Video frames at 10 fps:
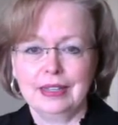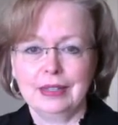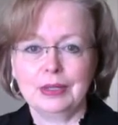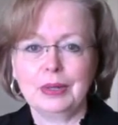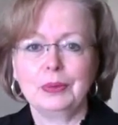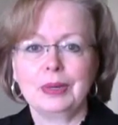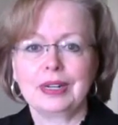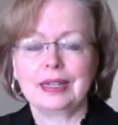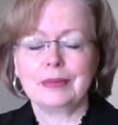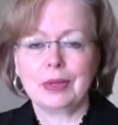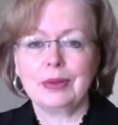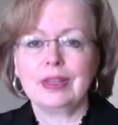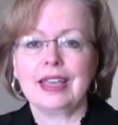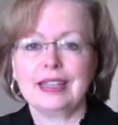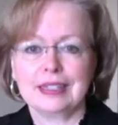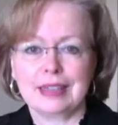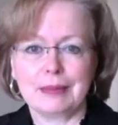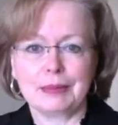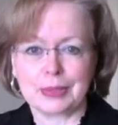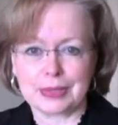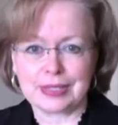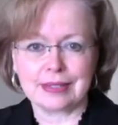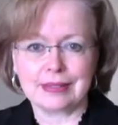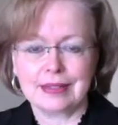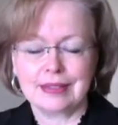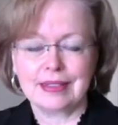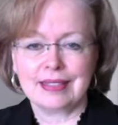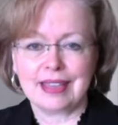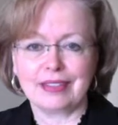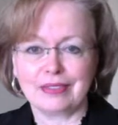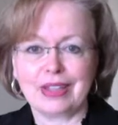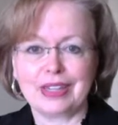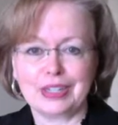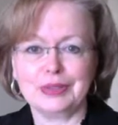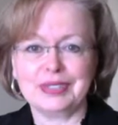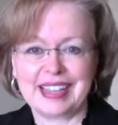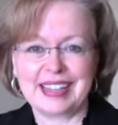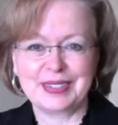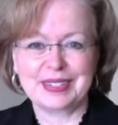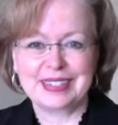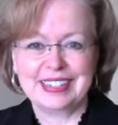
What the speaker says: You don't want to communicate to that person that they have let you down